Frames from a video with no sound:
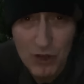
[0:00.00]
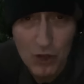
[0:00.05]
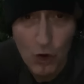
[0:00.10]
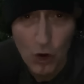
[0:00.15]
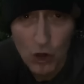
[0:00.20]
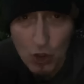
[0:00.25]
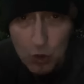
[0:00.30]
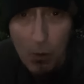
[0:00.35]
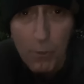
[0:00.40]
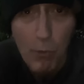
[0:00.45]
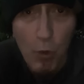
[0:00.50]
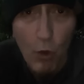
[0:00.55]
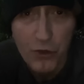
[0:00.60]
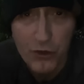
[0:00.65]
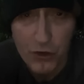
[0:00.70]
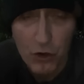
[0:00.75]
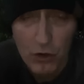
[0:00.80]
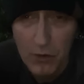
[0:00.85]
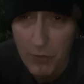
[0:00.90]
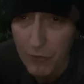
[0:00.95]
you know because we're both
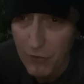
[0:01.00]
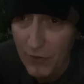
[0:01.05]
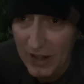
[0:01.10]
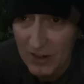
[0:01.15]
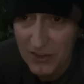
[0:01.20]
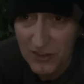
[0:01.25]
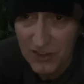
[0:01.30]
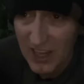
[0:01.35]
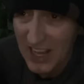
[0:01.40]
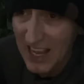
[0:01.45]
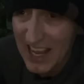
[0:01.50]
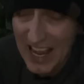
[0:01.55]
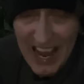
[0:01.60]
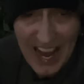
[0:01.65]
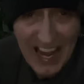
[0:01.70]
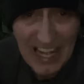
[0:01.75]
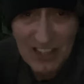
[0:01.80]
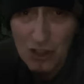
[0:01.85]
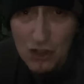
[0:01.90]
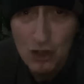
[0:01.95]
Sunderland fans
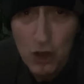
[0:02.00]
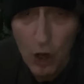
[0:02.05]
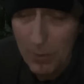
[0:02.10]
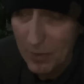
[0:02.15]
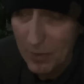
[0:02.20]
he's a top